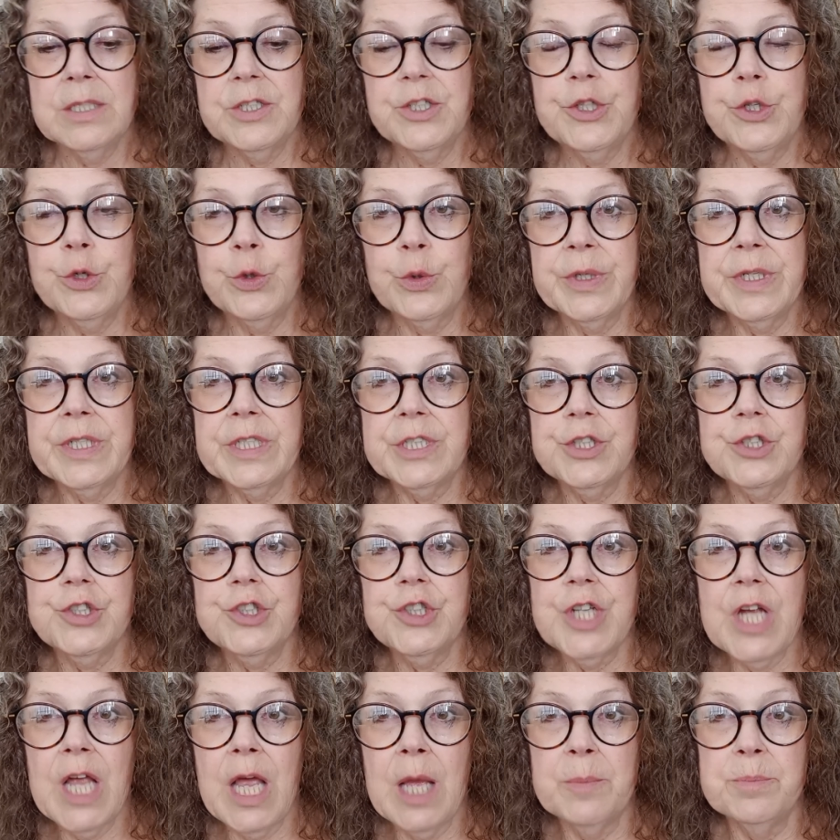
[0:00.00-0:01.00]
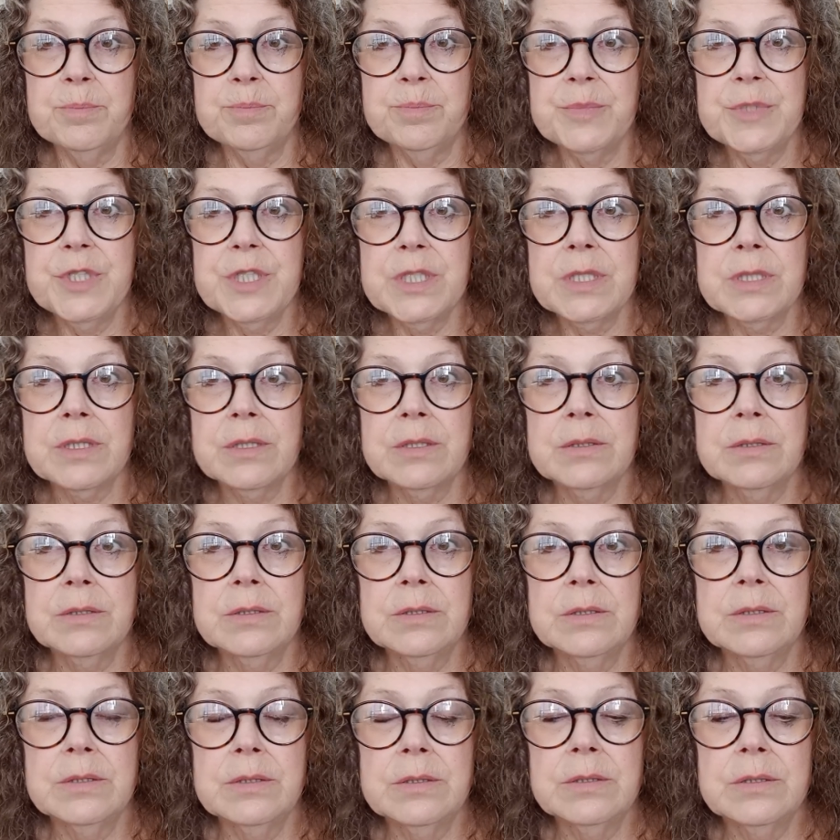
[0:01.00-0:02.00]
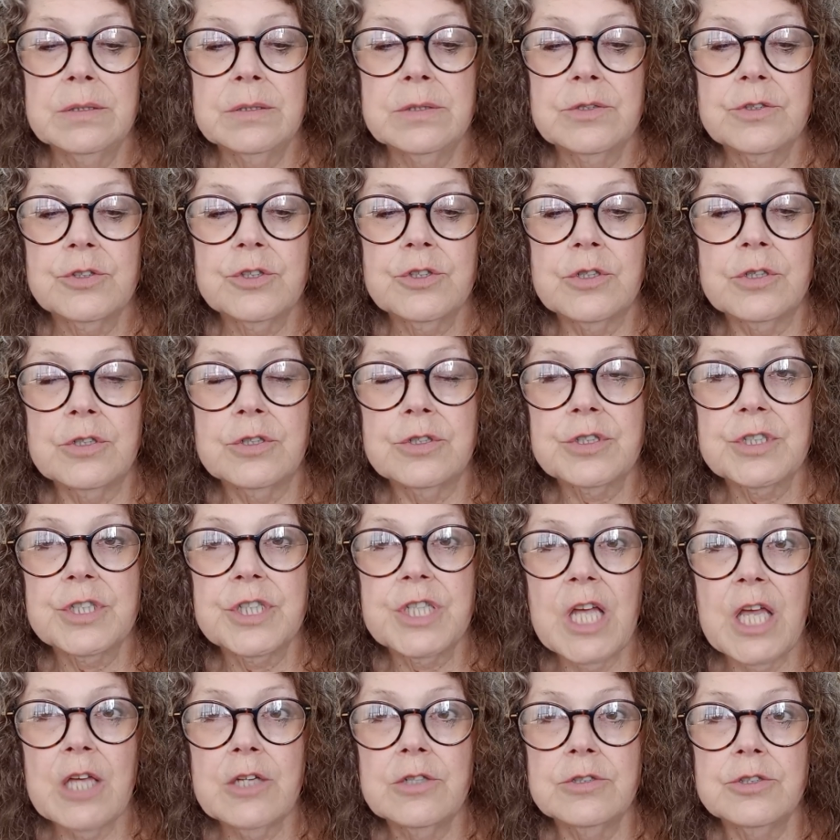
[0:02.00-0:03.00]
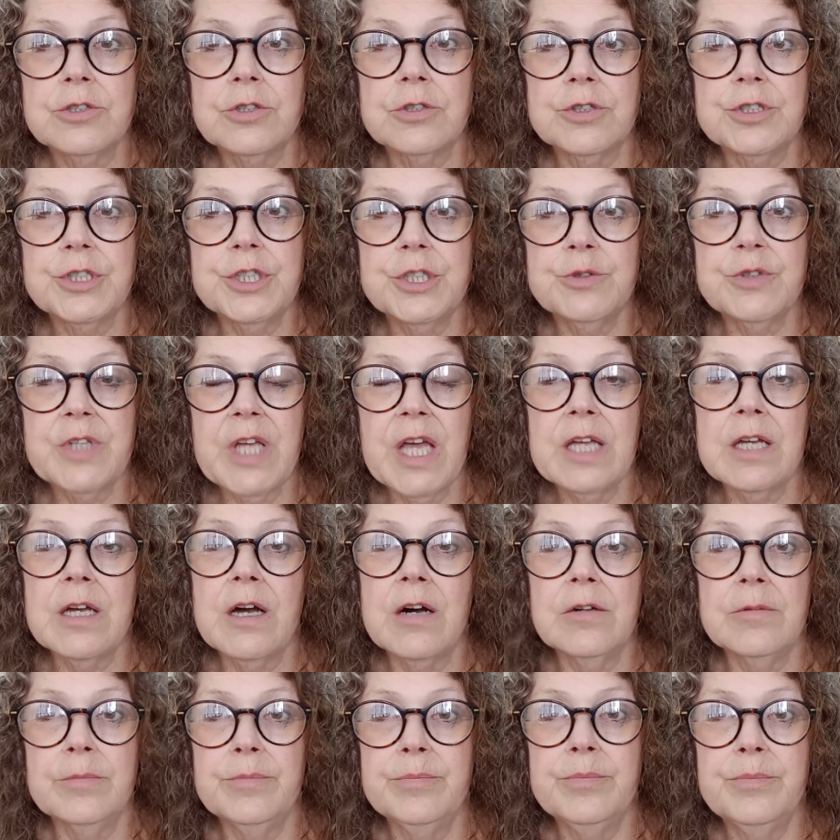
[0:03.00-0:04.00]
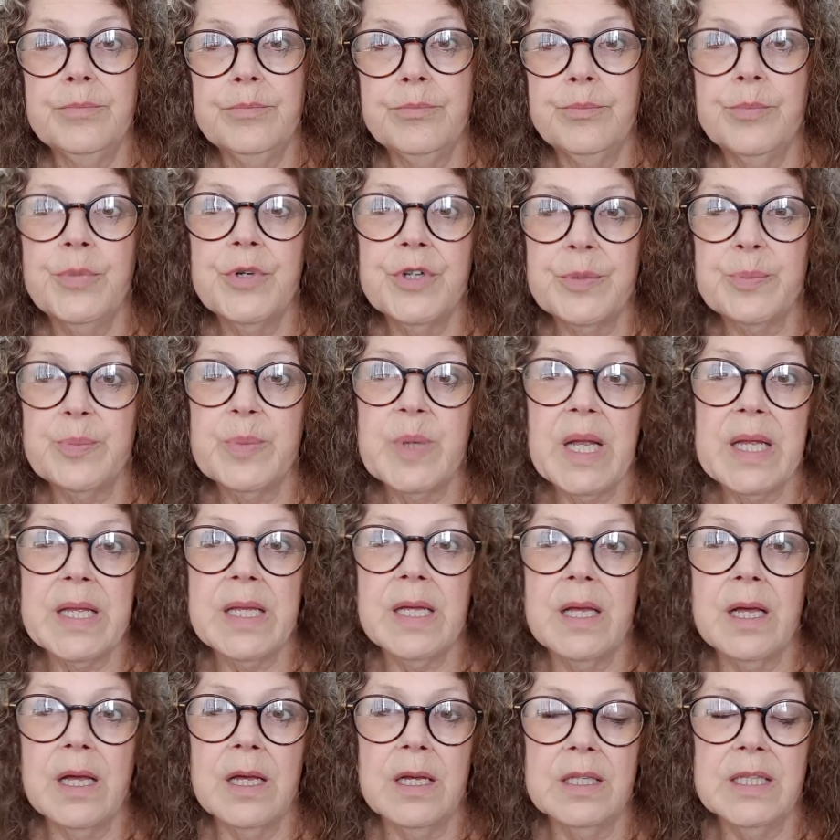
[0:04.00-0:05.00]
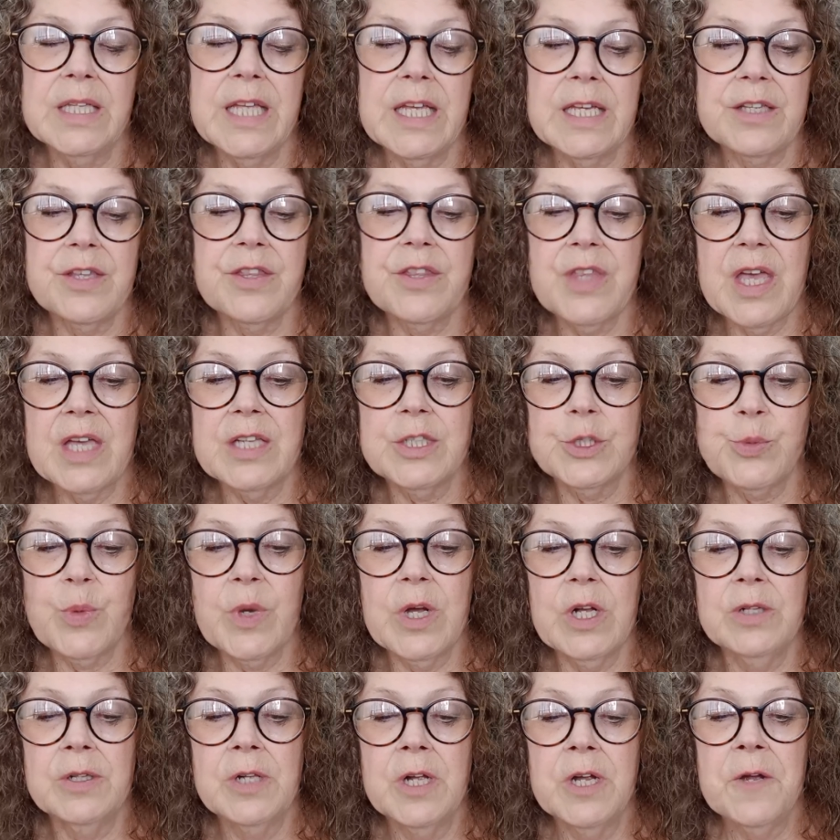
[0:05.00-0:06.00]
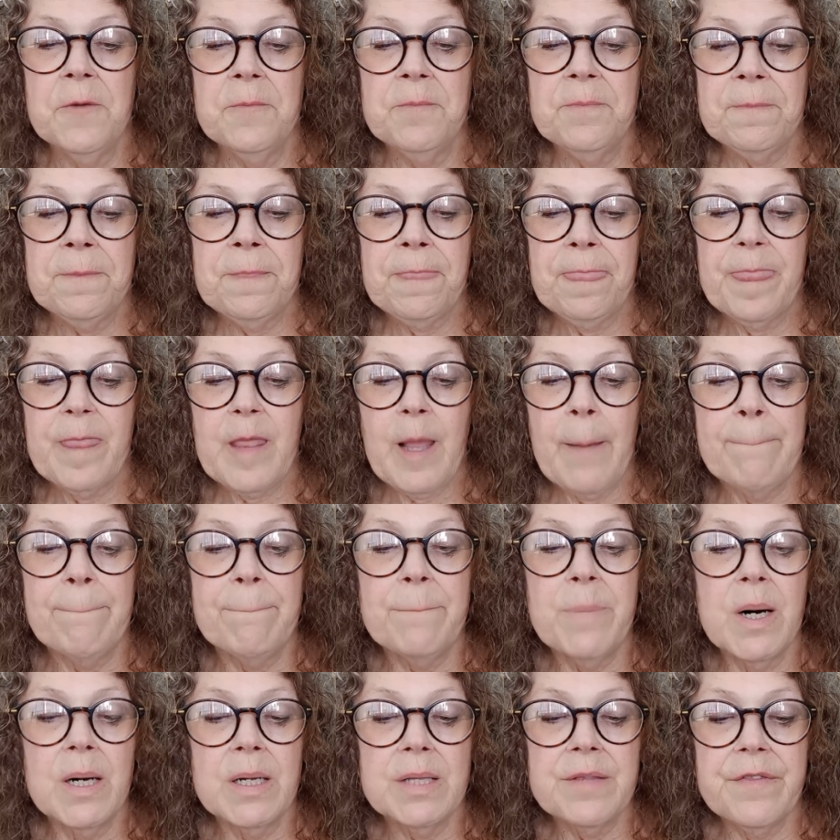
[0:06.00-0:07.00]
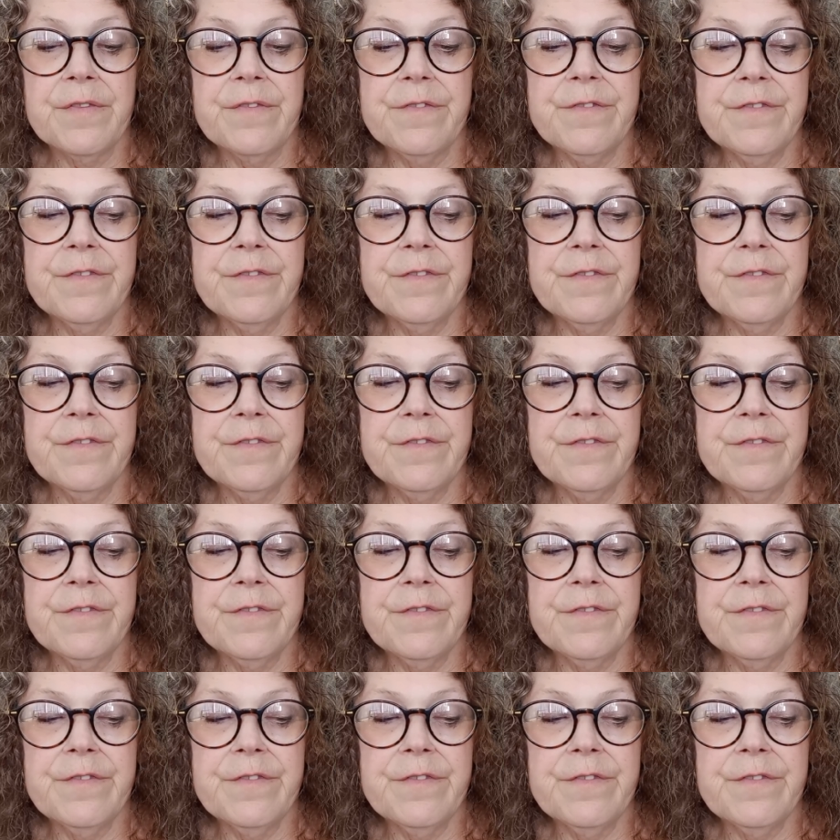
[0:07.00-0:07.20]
curiousgems.co.uk. I'll put a, blank, a link there as well. But